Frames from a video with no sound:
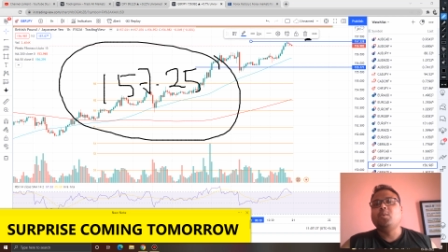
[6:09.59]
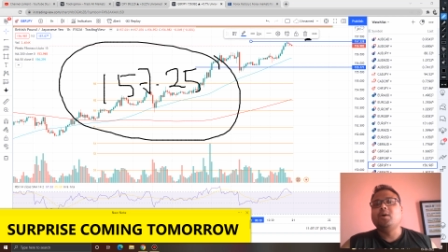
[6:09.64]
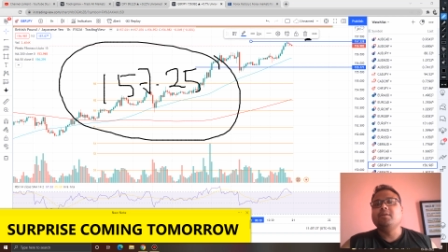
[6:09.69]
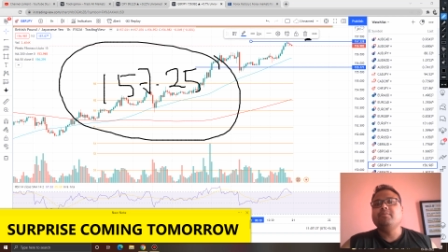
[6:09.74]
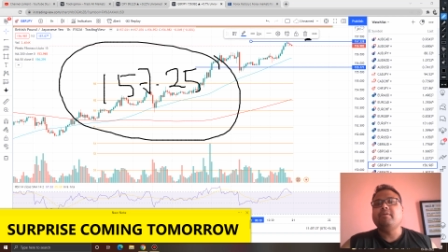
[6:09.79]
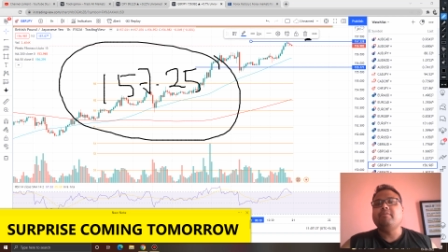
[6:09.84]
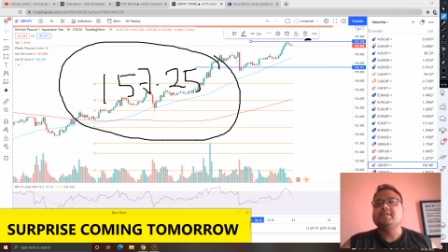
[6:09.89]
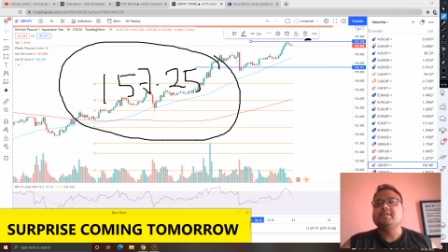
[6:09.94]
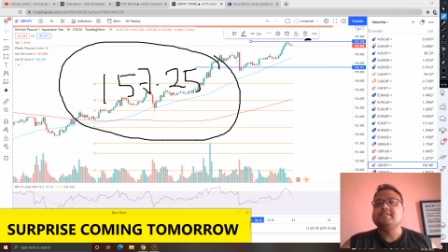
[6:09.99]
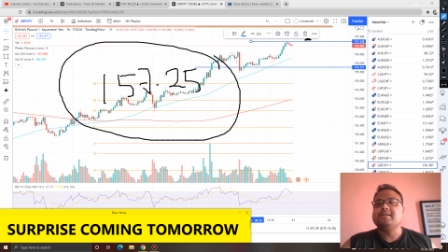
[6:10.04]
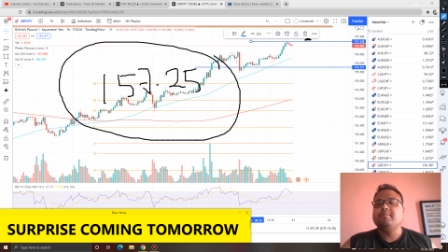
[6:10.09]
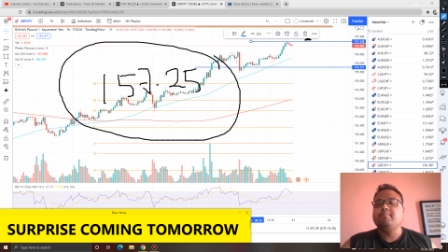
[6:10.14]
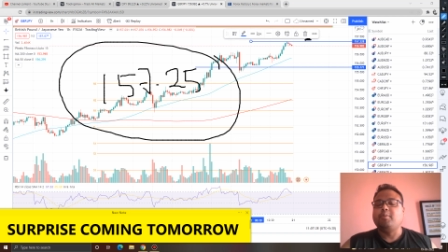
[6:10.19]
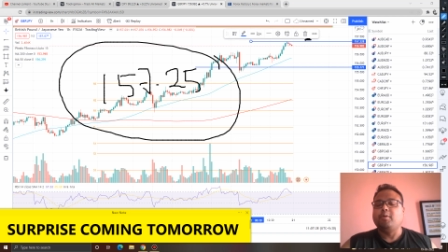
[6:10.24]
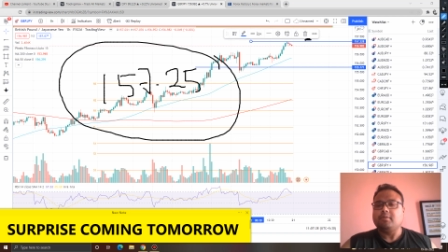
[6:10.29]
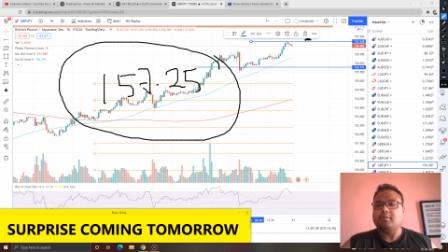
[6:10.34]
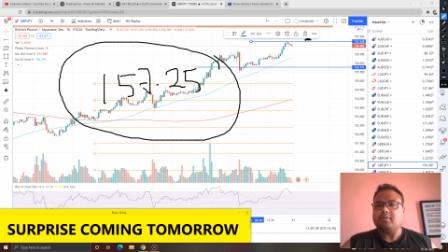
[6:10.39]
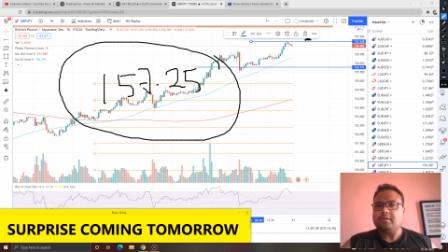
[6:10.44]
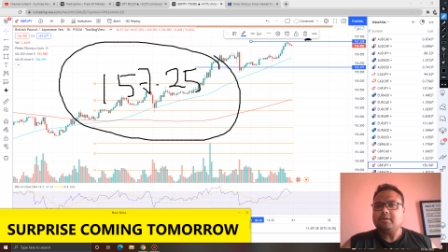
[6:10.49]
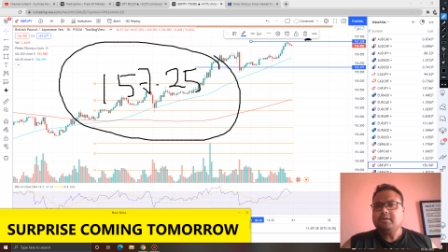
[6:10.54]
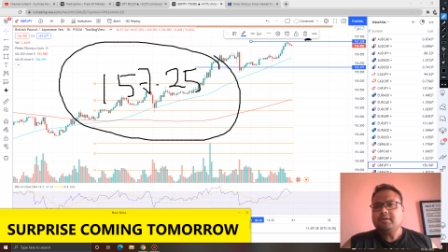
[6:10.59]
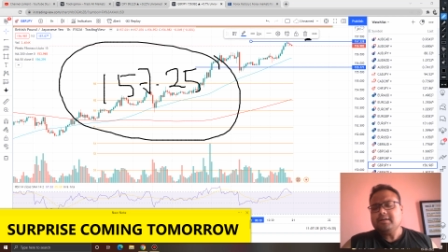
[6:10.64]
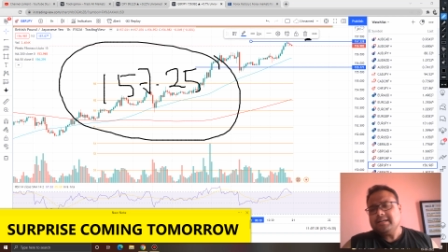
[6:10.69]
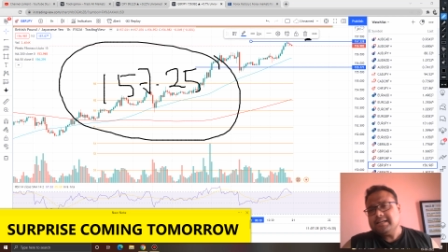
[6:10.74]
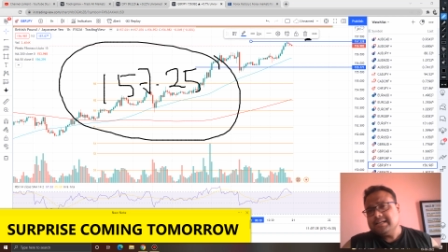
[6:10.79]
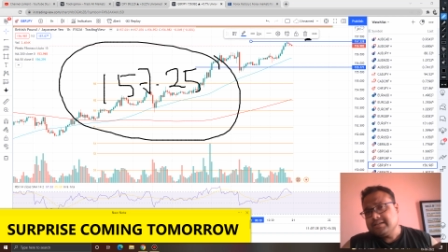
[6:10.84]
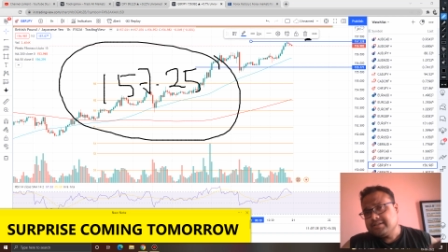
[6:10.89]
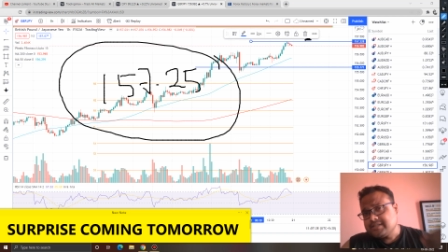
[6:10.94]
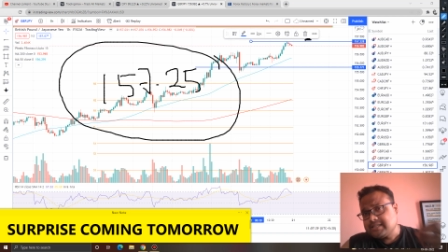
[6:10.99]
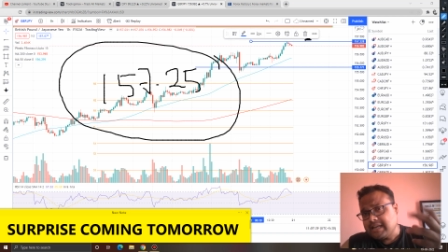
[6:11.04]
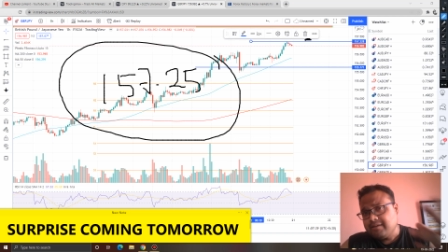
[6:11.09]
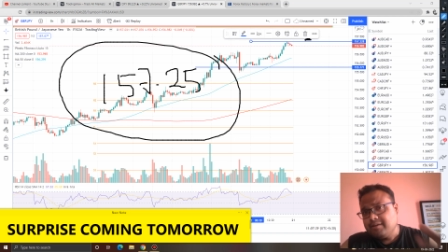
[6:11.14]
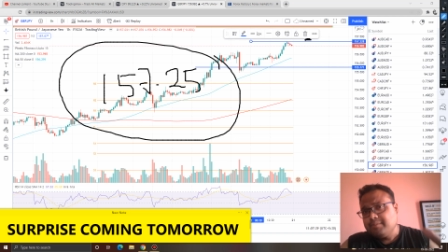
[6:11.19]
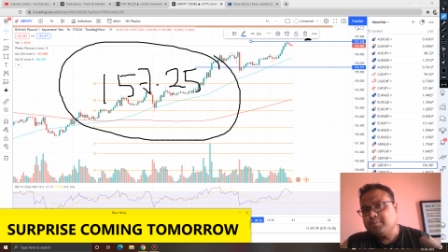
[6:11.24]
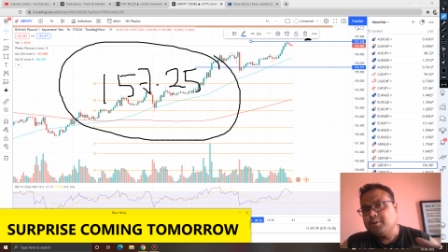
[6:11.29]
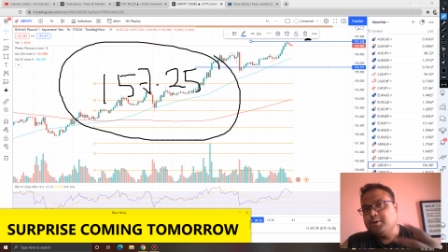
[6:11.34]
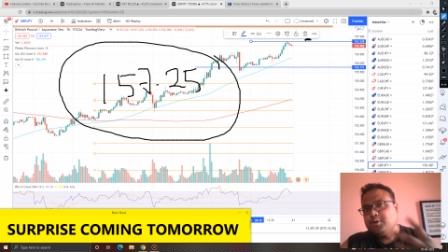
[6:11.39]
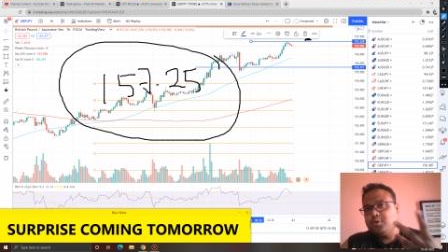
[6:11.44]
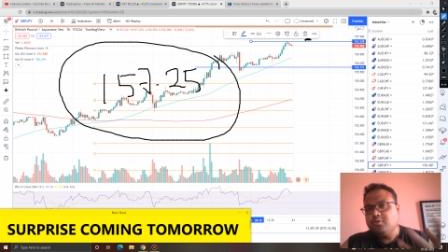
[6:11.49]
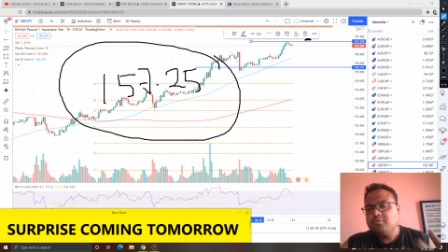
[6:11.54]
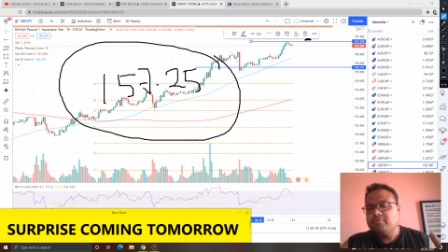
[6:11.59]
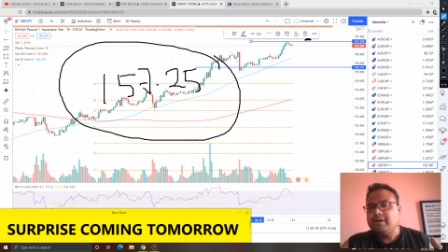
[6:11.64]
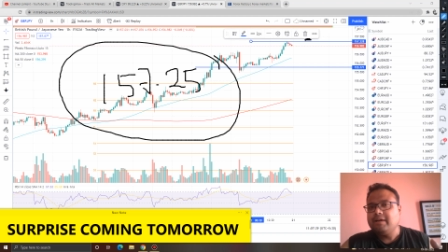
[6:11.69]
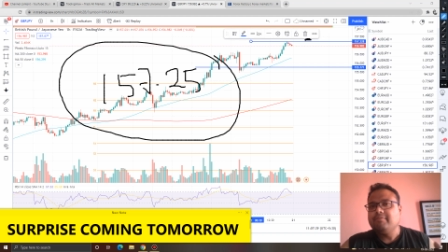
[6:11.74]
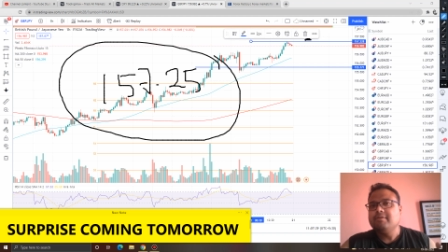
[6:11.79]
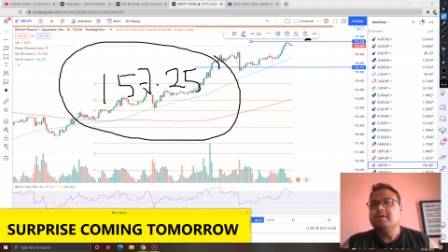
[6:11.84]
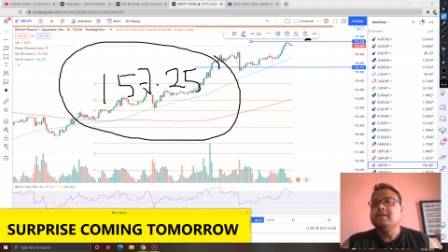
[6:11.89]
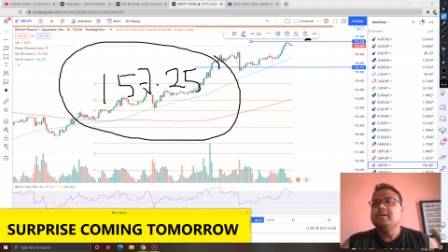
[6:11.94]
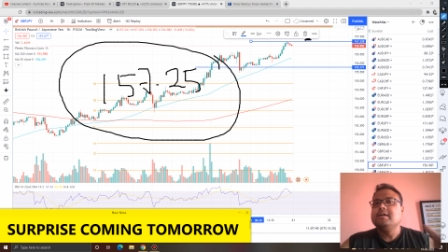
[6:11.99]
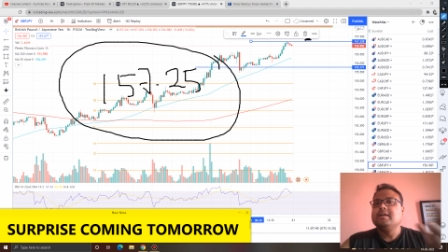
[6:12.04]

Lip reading: 157.25,